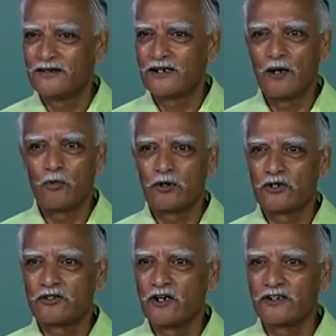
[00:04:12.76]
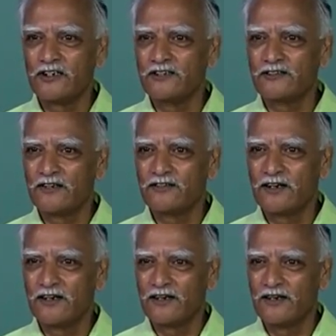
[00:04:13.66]
till about the thirteenth
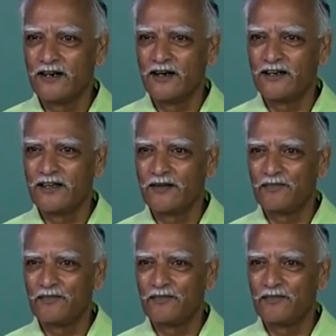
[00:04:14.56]
century A D.